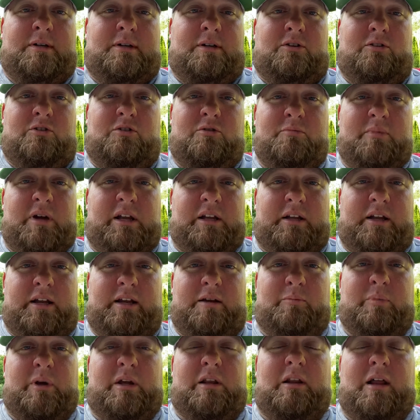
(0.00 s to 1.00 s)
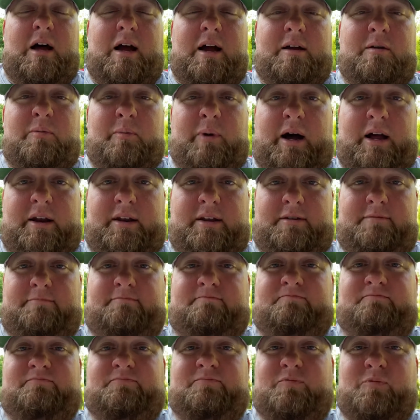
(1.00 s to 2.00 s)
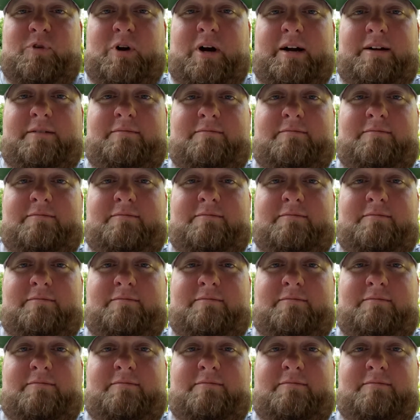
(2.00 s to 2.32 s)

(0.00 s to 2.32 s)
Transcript: Humility, be like-minded, right?